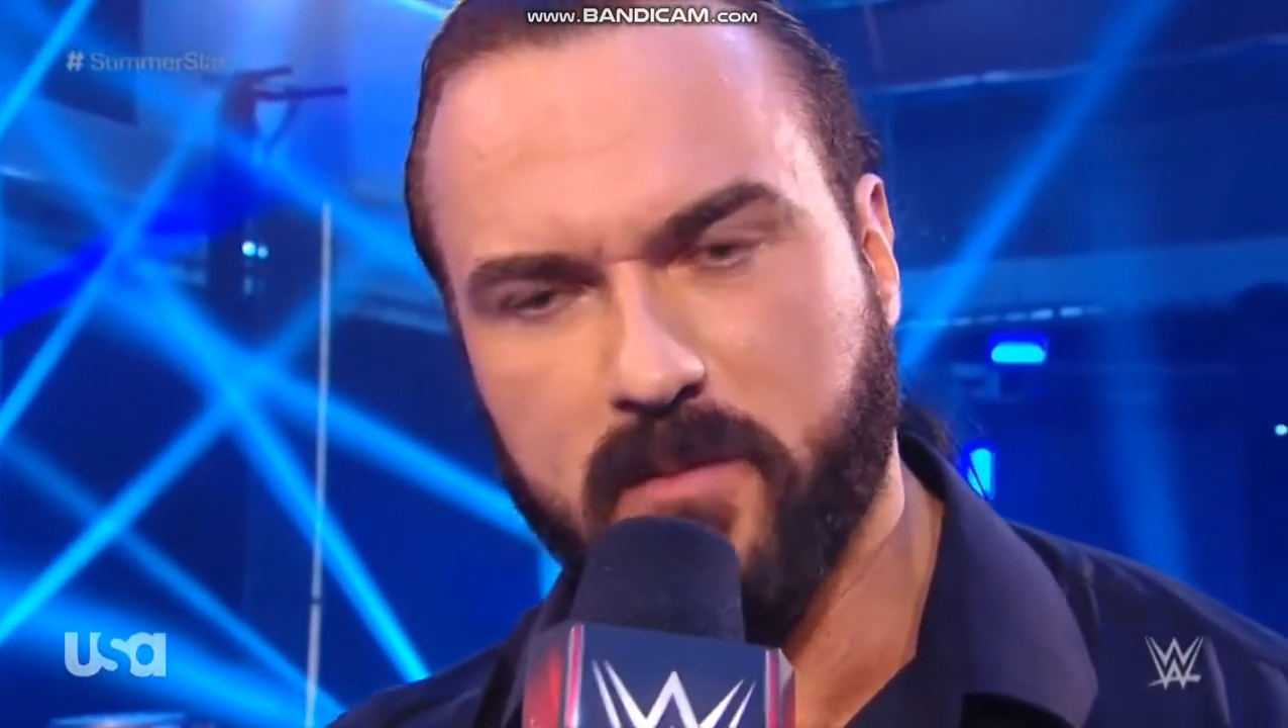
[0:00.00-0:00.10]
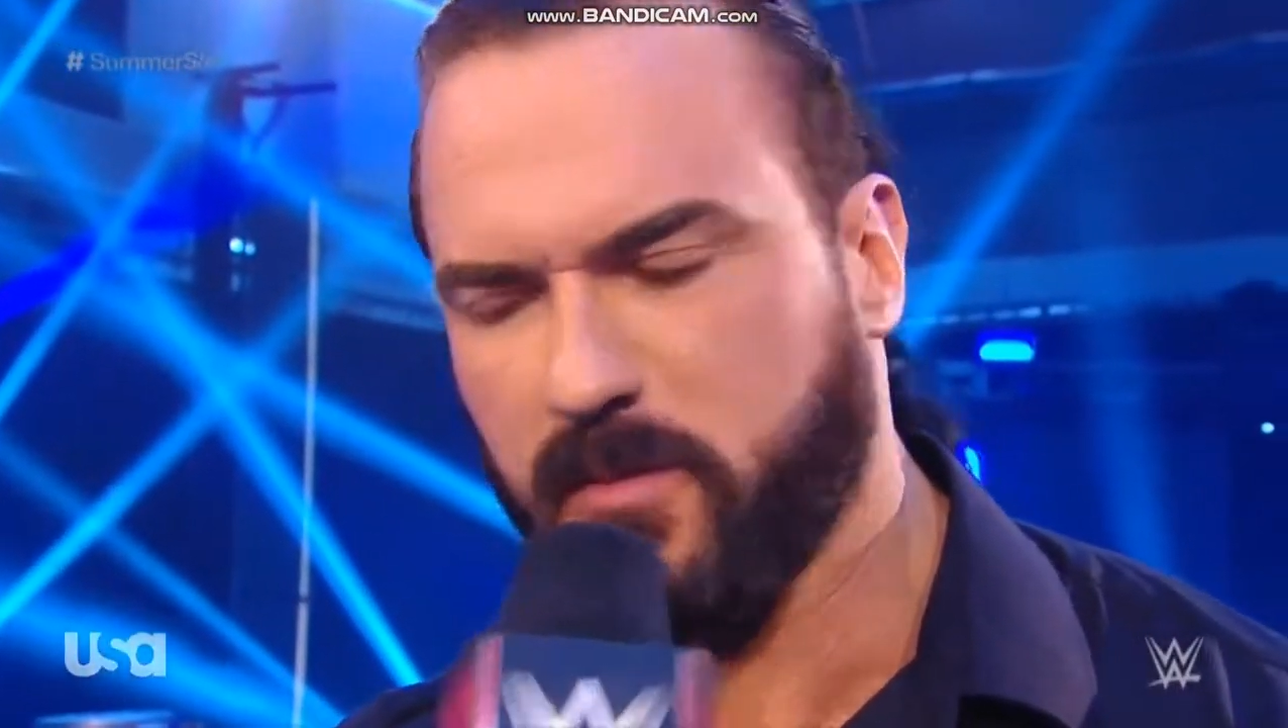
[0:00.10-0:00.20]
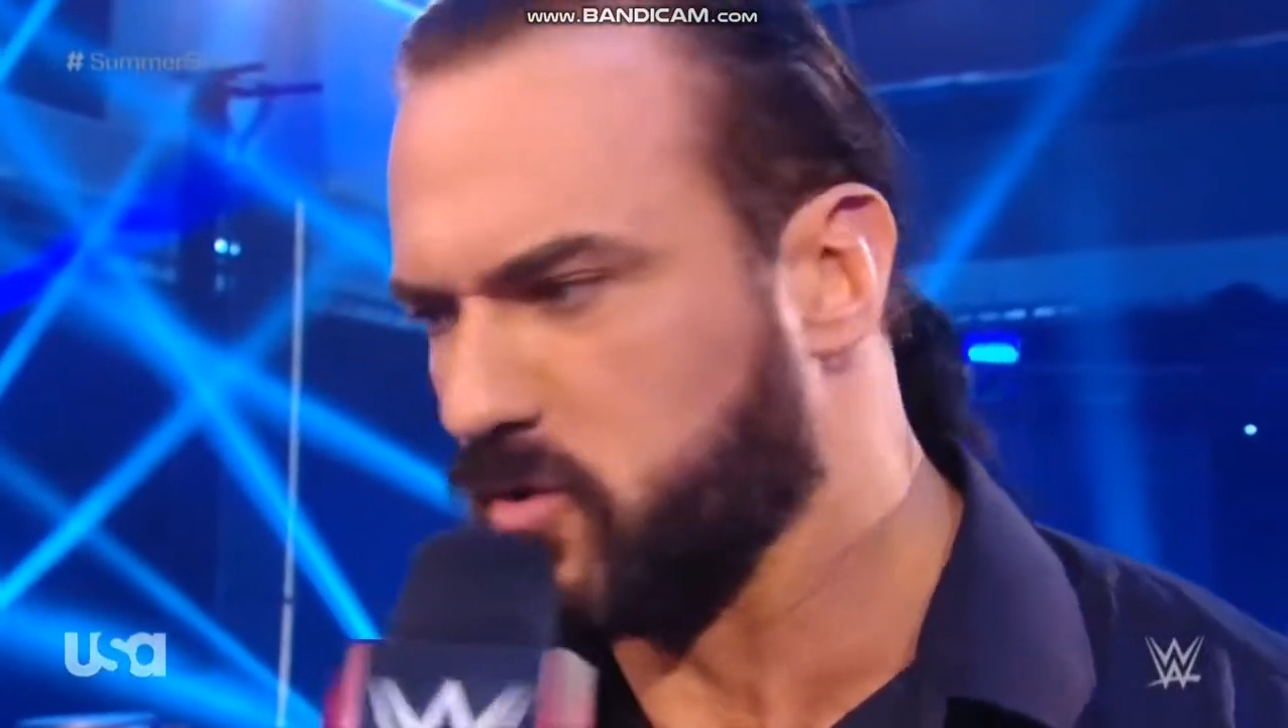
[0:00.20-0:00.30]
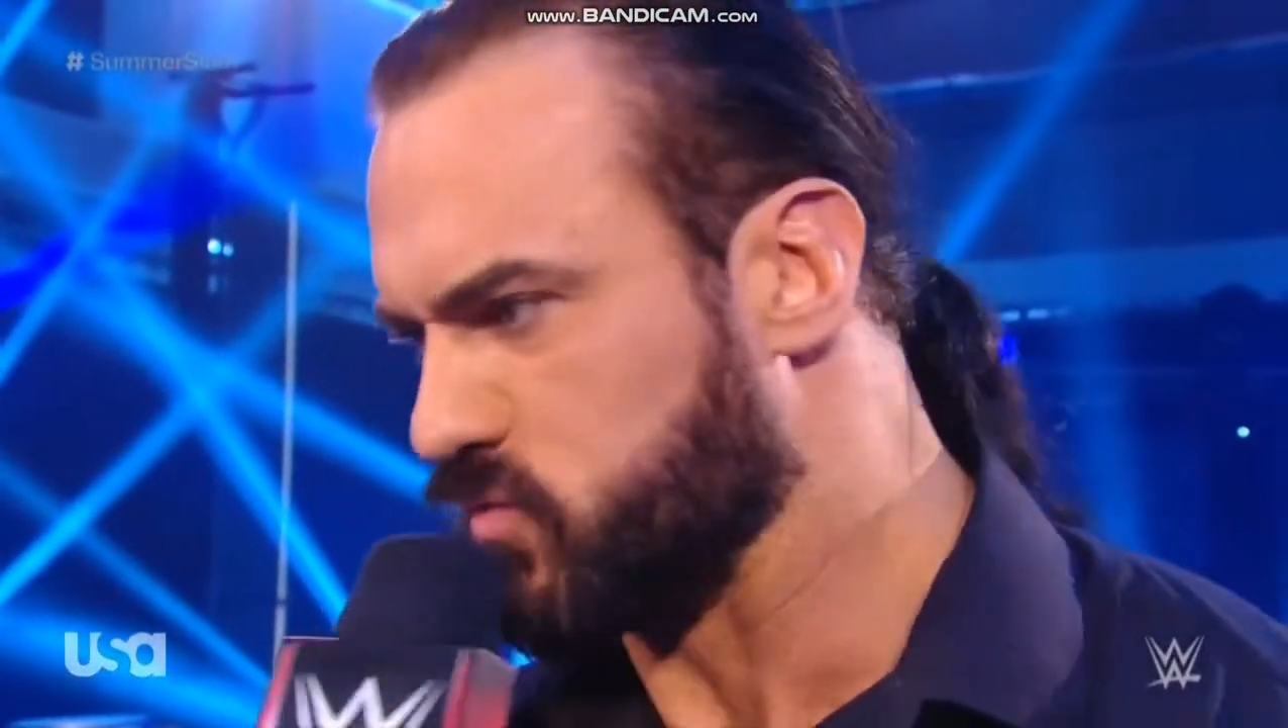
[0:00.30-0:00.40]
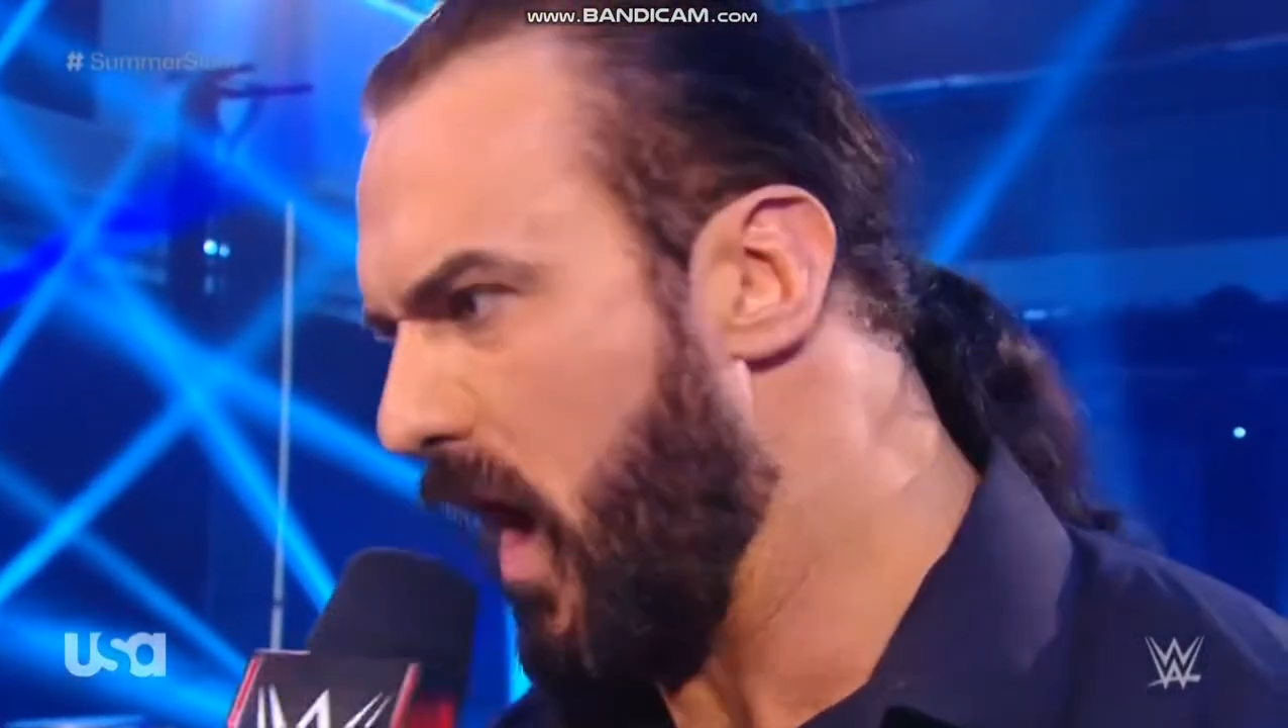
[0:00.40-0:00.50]

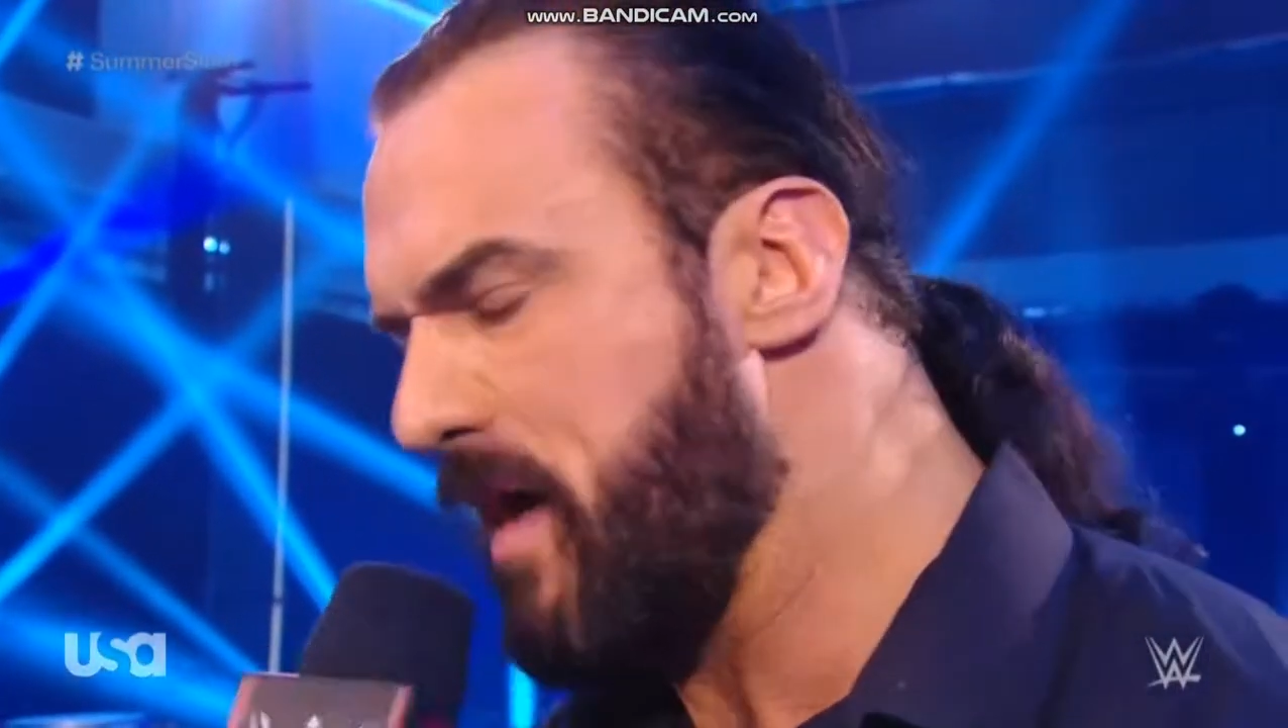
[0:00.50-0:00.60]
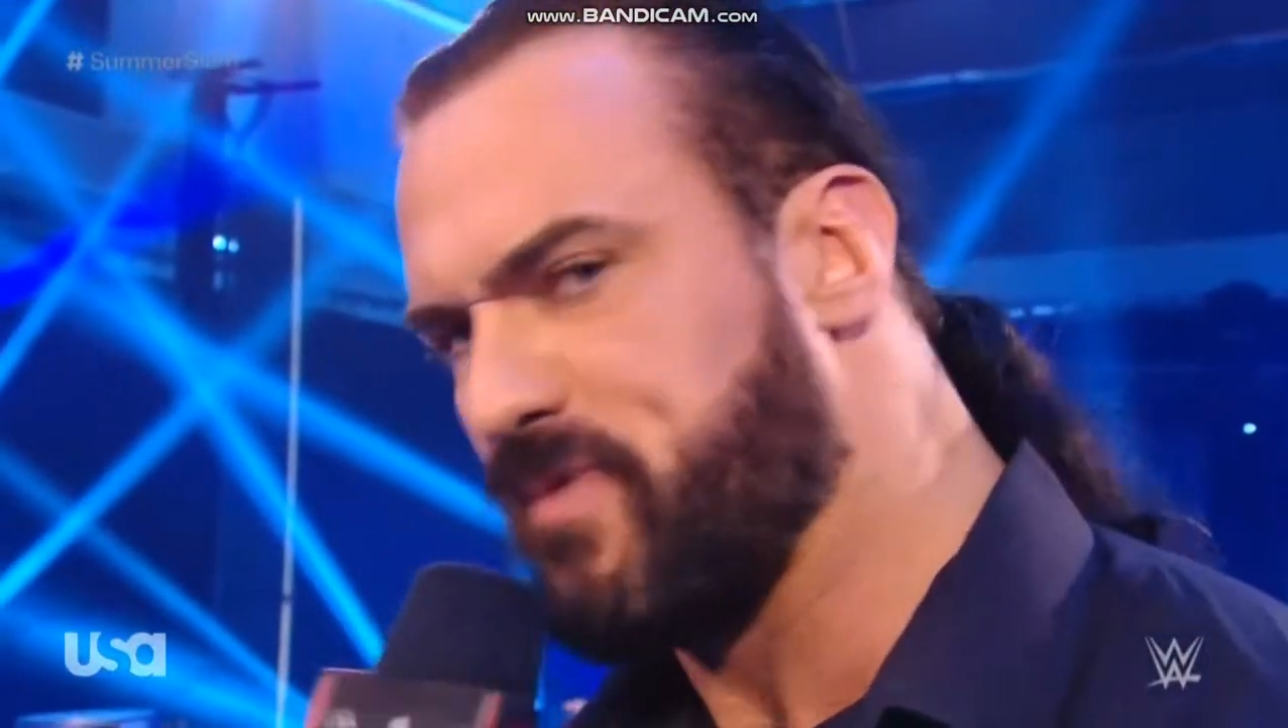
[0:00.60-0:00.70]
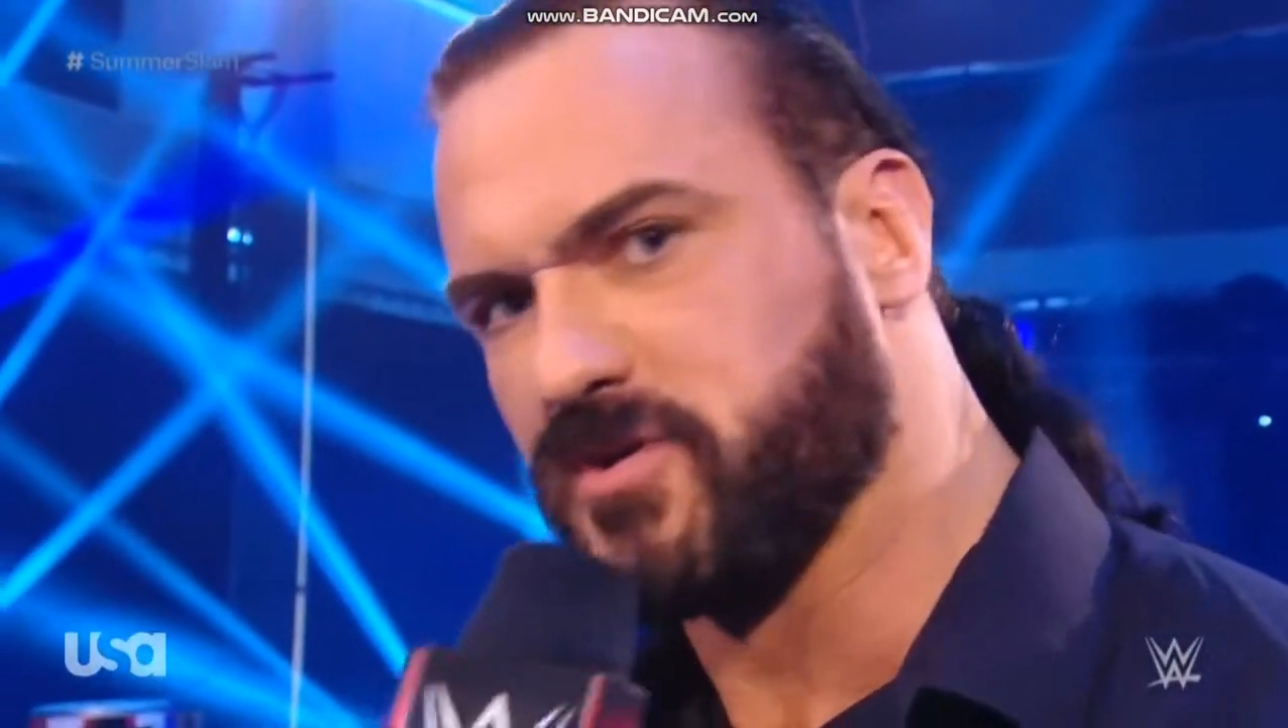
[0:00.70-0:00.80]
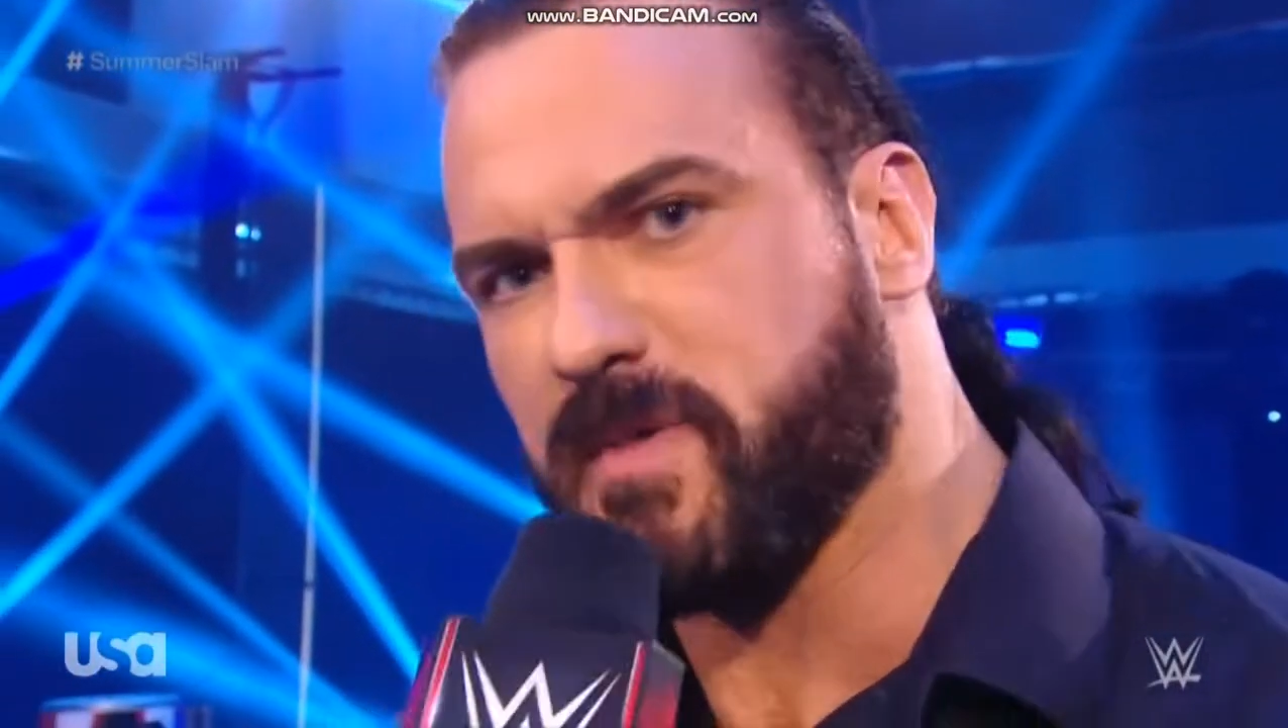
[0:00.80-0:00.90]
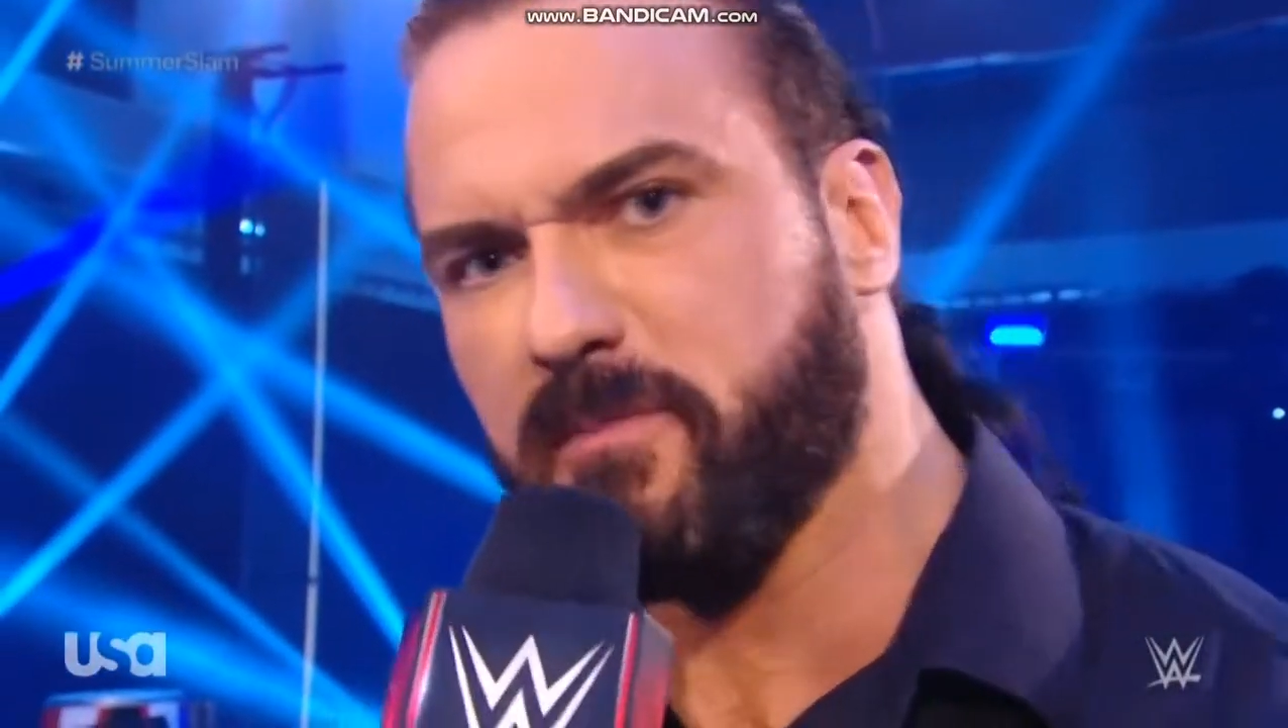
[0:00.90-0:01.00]
Remember those
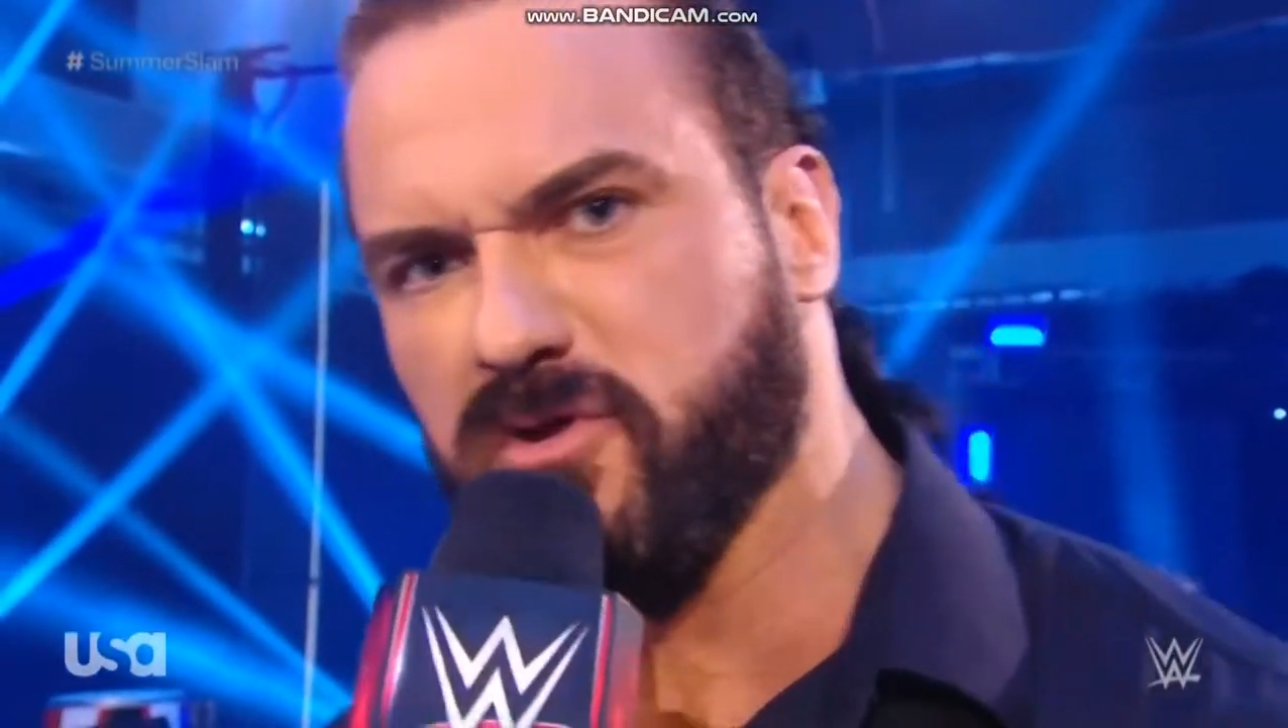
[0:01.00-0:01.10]
weapons?